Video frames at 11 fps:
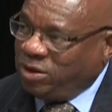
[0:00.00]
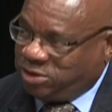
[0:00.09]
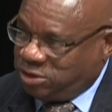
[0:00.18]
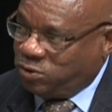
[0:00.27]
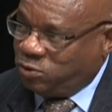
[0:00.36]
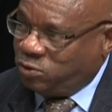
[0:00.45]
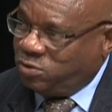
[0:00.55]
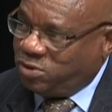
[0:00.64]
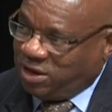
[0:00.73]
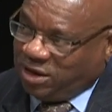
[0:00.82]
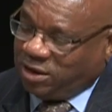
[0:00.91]
to
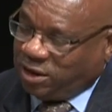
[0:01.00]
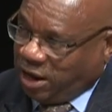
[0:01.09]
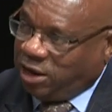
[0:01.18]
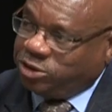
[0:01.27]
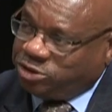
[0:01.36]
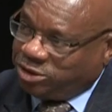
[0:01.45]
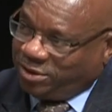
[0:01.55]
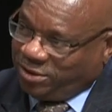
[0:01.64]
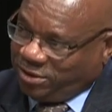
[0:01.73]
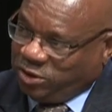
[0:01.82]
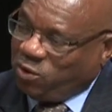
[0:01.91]
engage
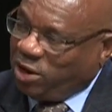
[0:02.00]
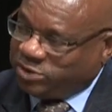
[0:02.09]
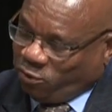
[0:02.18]
U.S.